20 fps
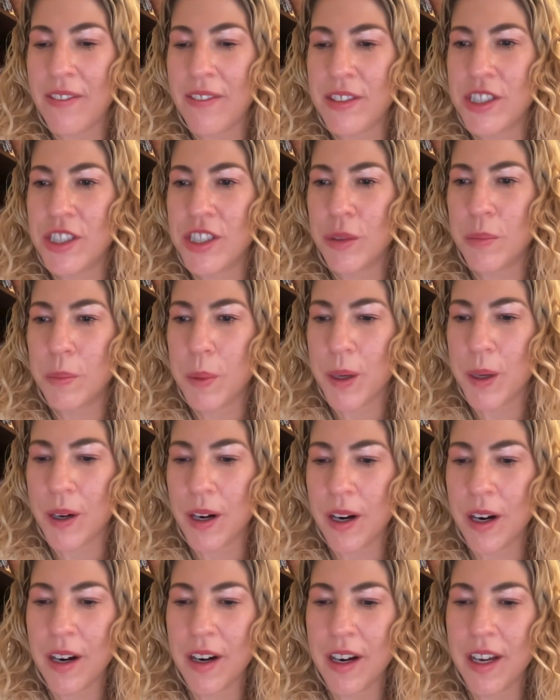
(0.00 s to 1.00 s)

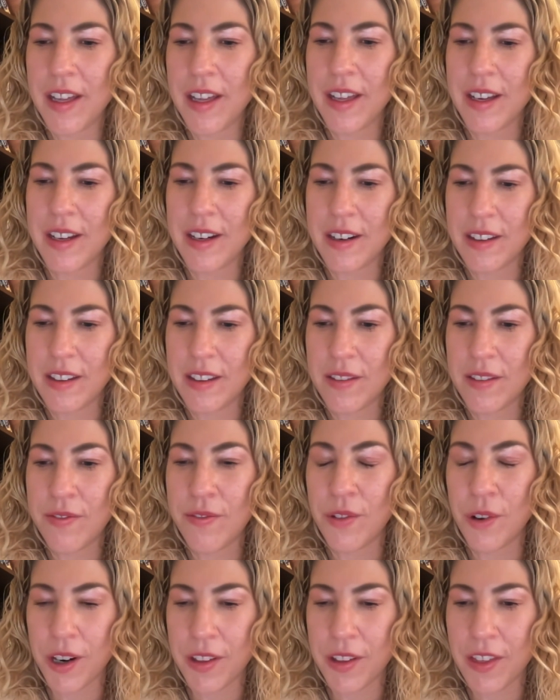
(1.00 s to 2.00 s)
Jupiter in the
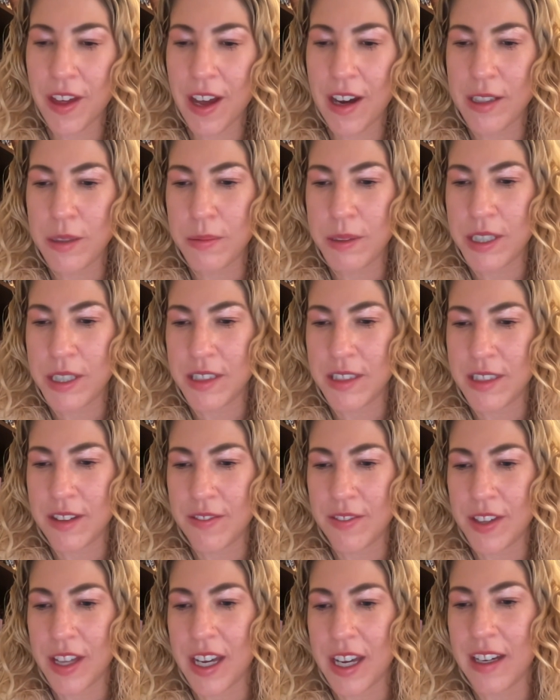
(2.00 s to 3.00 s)
fourth house, which is
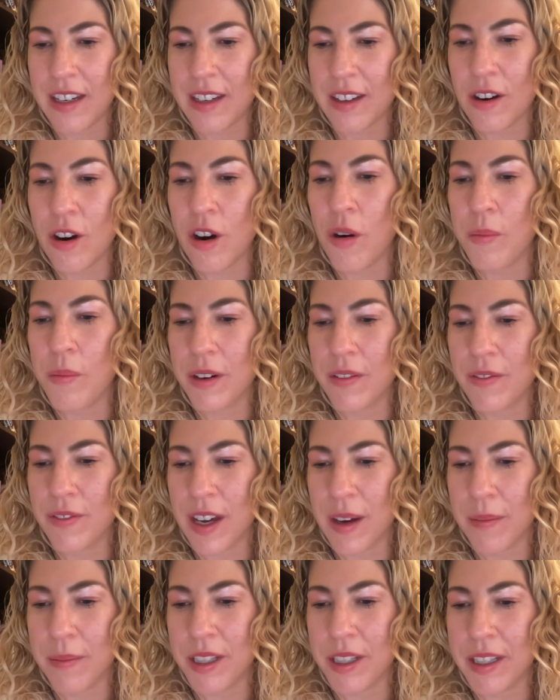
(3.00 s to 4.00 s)
of like home and
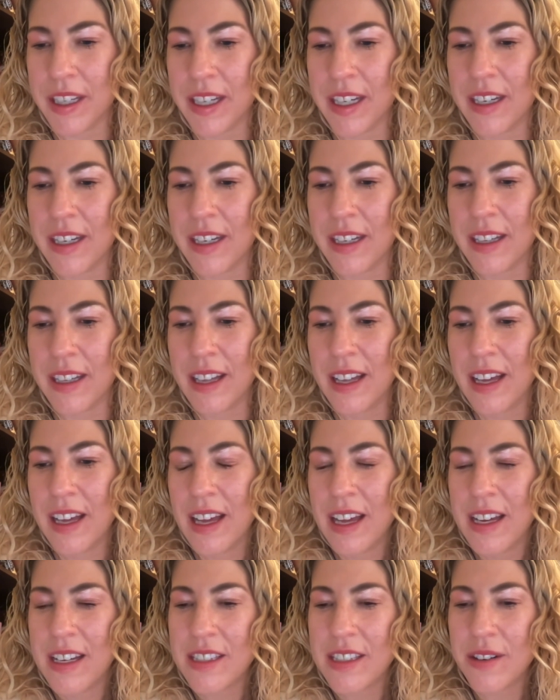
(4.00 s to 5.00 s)
family.
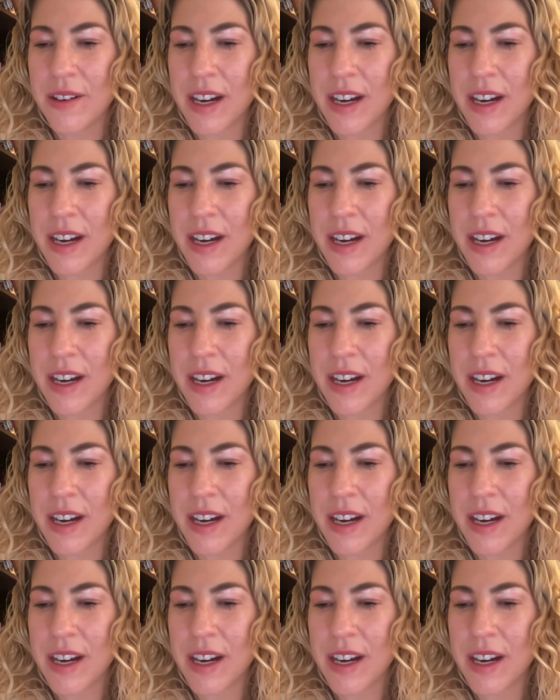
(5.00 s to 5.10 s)
So I